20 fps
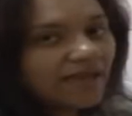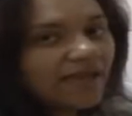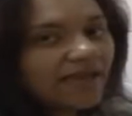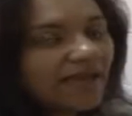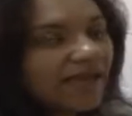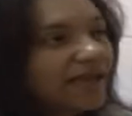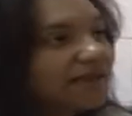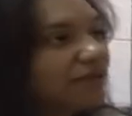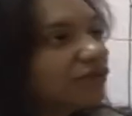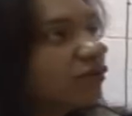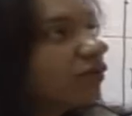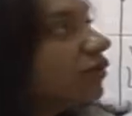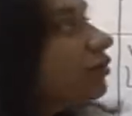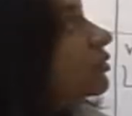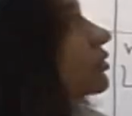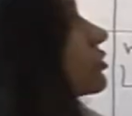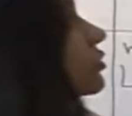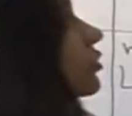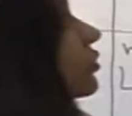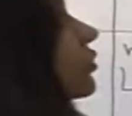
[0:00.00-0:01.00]
And
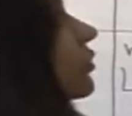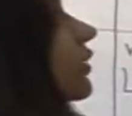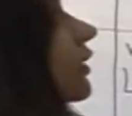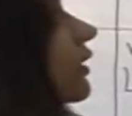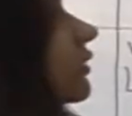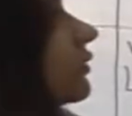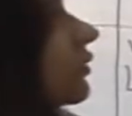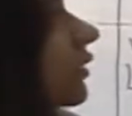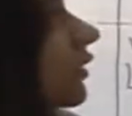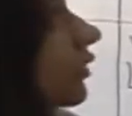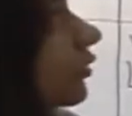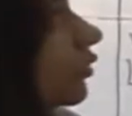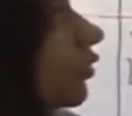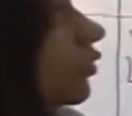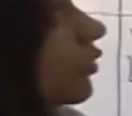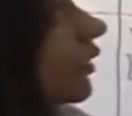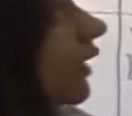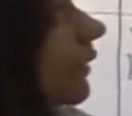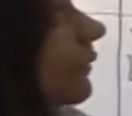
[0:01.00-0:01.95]
also we will talk